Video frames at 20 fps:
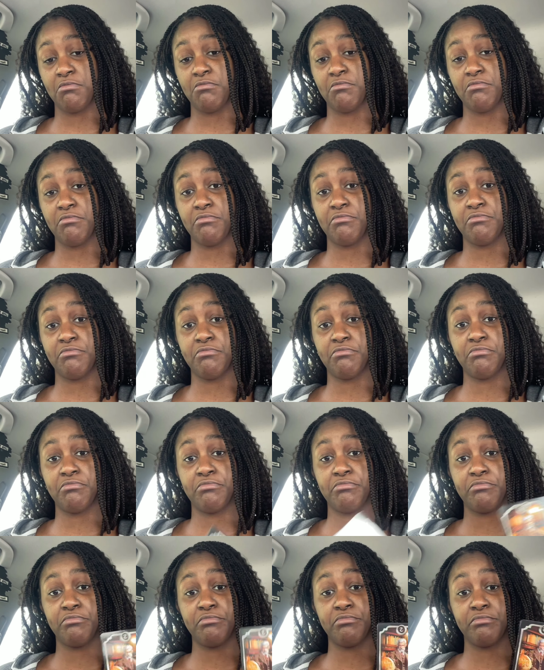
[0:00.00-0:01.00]

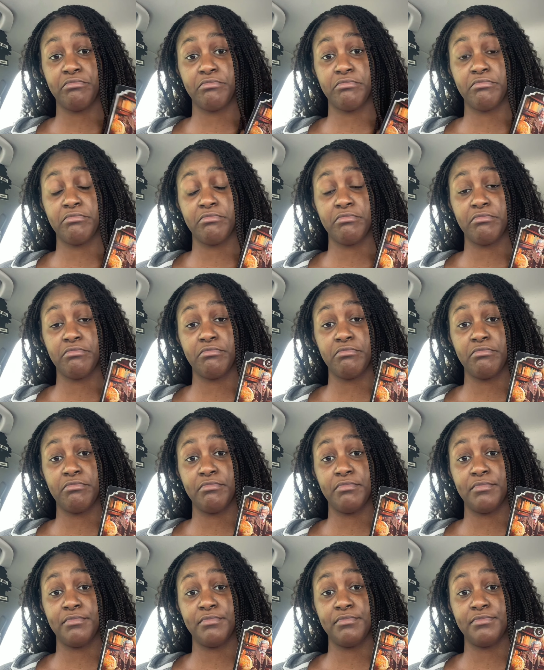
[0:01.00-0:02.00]

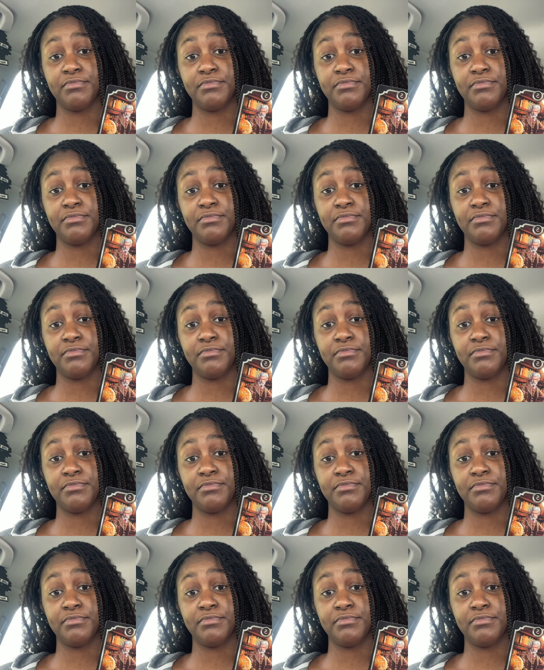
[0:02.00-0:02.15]
Nobody speaks.